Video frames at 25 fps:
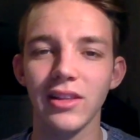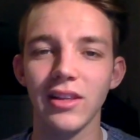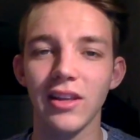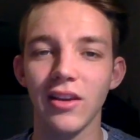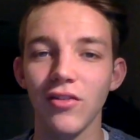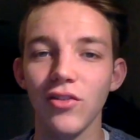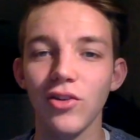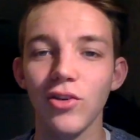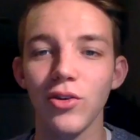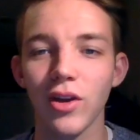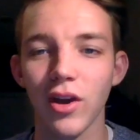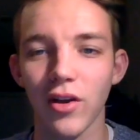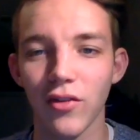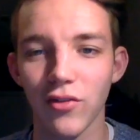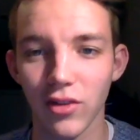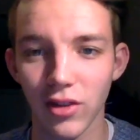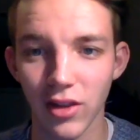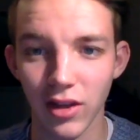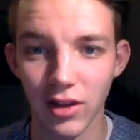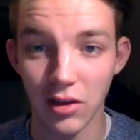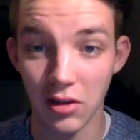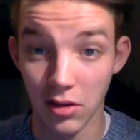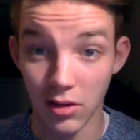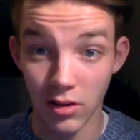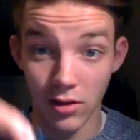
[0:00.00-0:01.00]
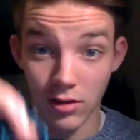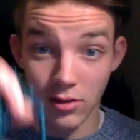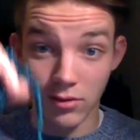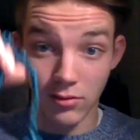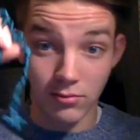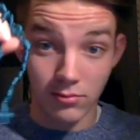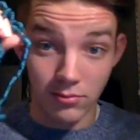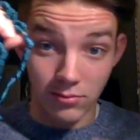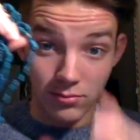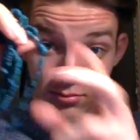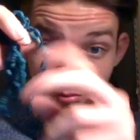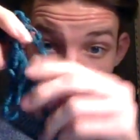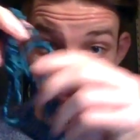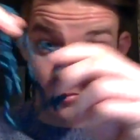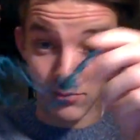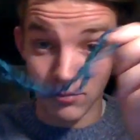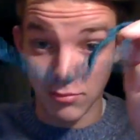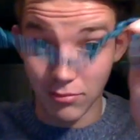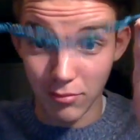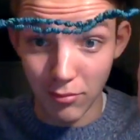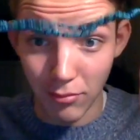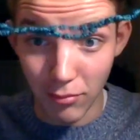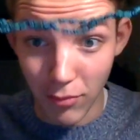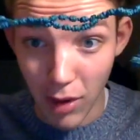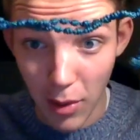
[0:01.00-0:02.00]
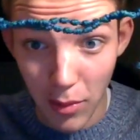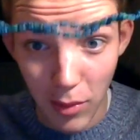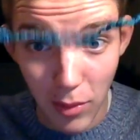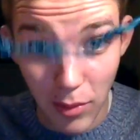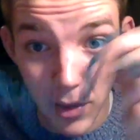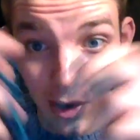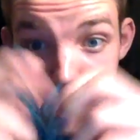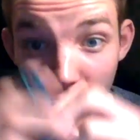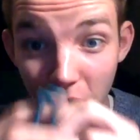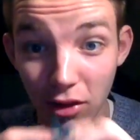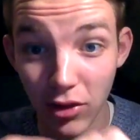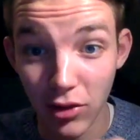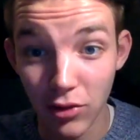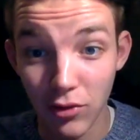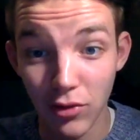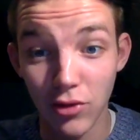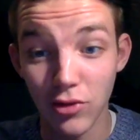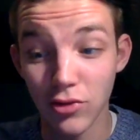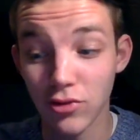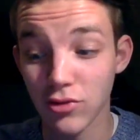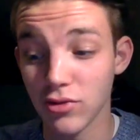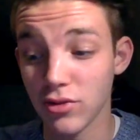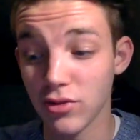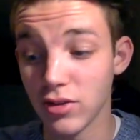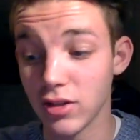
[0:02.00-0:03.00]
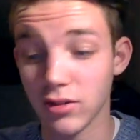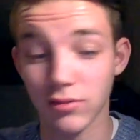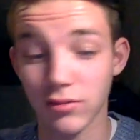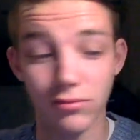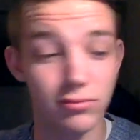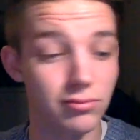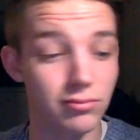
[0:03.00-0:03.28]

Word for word: give you comfort, like Mama Mary in the Rosary,